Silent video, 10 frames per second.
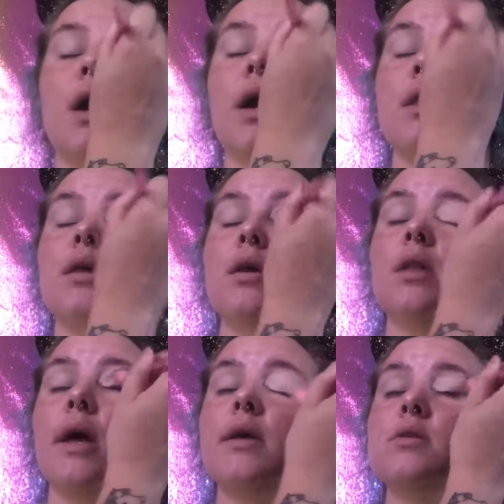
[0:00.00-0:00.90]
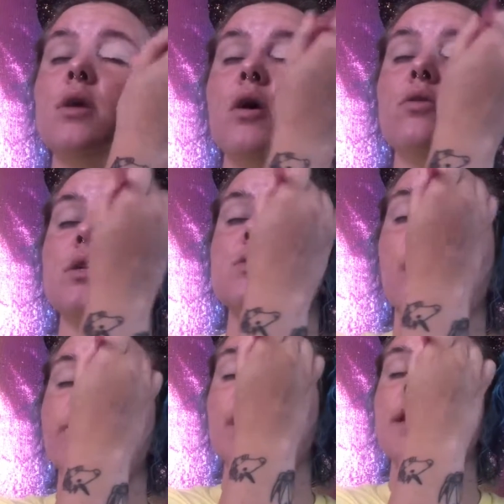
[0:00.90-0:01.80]
eyelid like so, just so
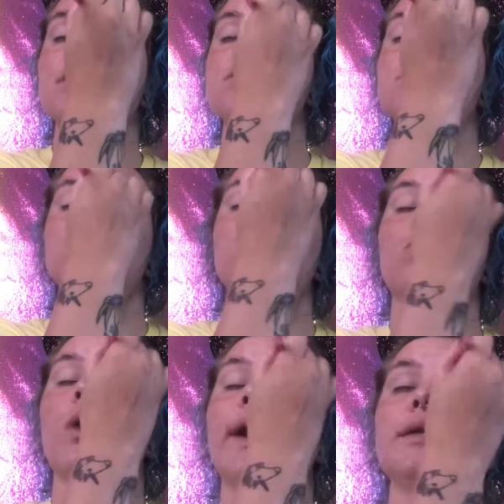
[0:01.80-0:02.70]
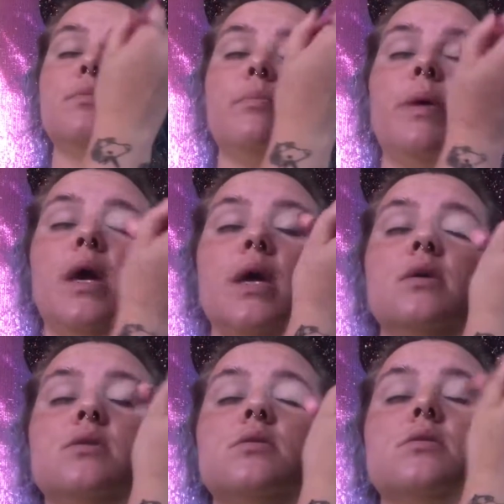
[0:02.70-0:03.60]
I have a nice white
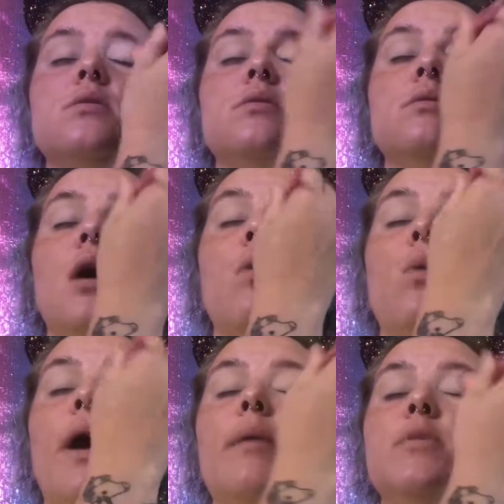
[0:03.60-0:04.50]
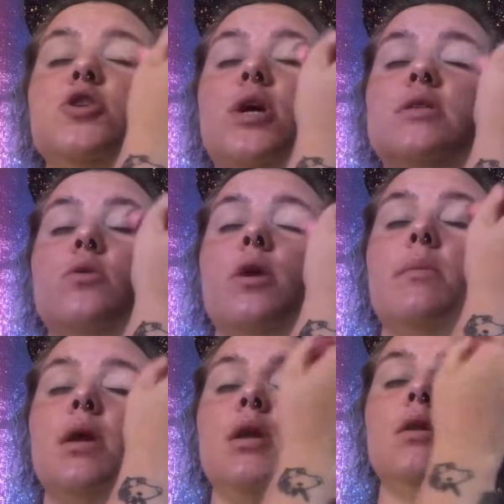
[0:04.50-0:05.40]
base. Not white, but you guys know what I
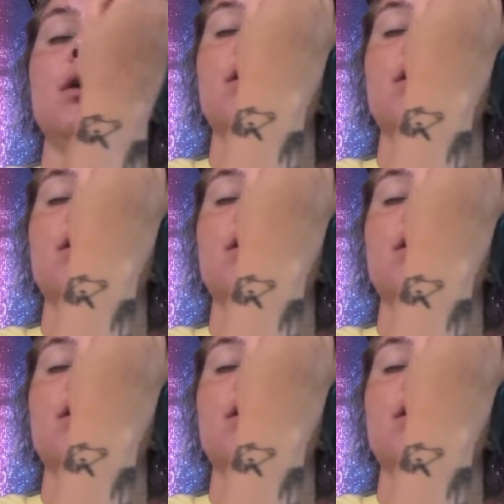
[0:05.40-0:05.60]
mean.